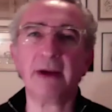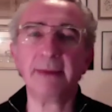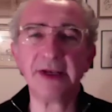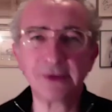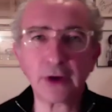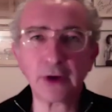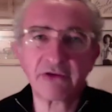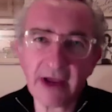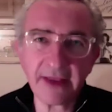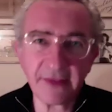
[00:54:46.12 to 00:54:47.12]
I mean, it's not a
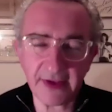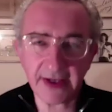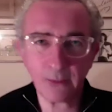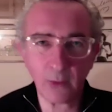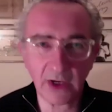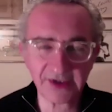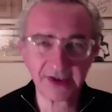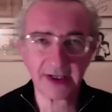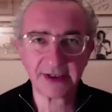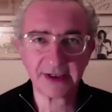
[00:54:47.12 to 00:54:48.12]
great thing in one
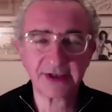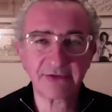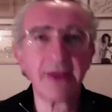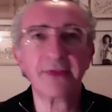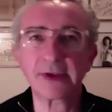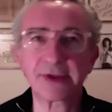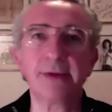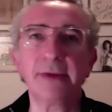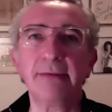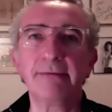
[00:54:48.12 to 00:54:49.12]
sense. It's great that so
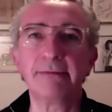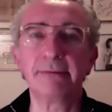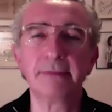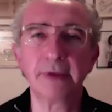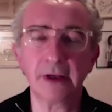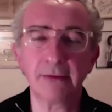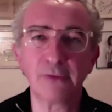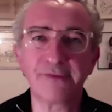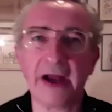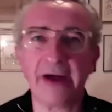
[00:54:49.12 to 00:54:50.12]
many, you know, more
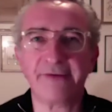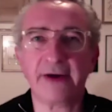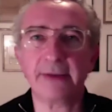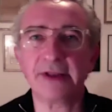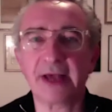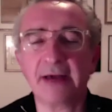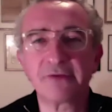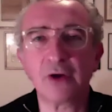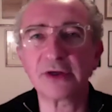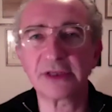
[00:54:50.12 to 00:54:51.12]
families have
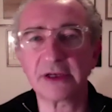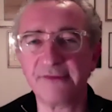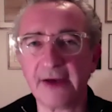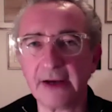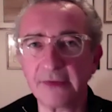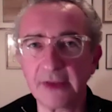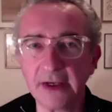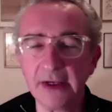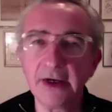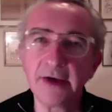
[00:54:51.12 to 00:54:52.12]
dogs and have found the,
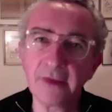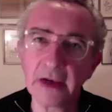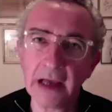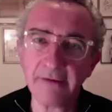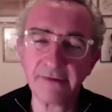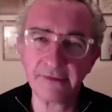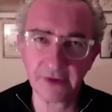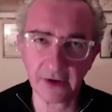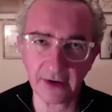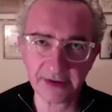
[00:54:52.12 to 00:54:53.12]
the love of
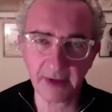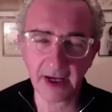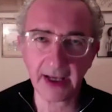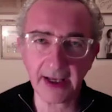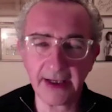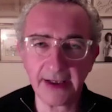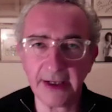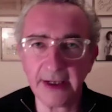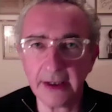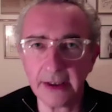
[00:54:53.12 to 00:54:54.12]
dogs. But uh, it,
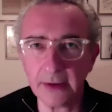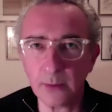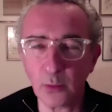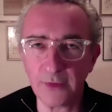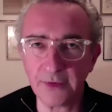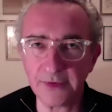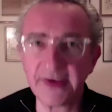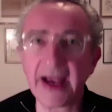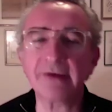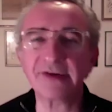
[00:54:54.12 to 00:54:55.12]
it, the
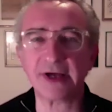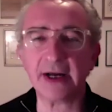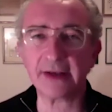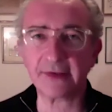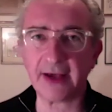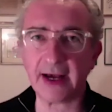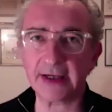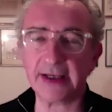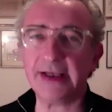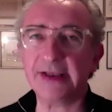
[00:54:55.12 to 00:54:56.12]
downside of that
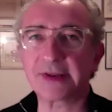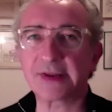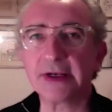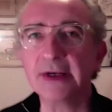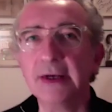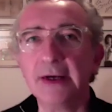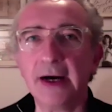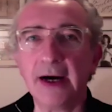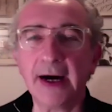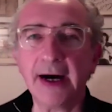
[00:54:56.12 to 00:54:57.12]
is that,
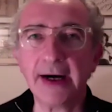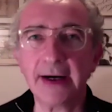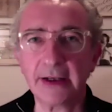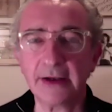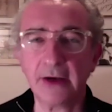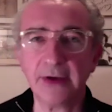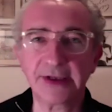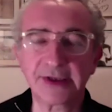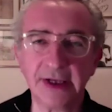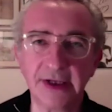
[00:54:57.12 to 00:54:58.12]
uh, you know,
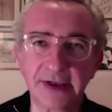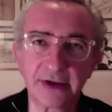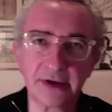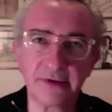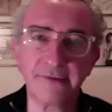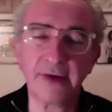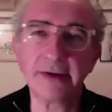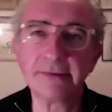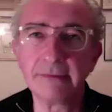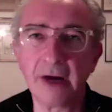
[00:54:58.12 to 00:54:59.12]
it's, it's sort of uh,
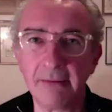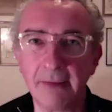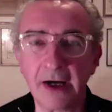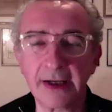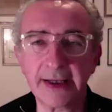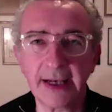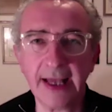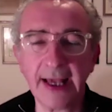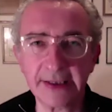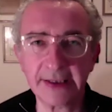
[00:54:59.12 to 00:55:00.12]

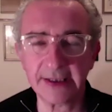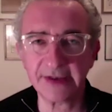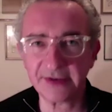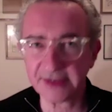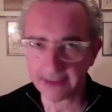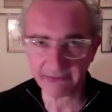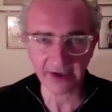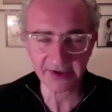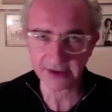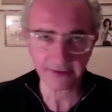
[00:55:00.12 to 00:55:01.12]
market-led, and as you say,
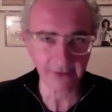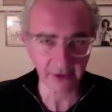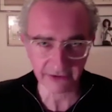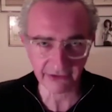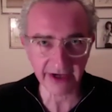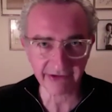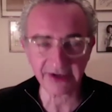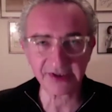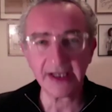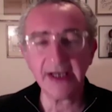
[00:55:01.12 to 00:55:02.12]
prices have gone
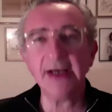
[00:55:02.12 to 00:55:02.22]
crazy.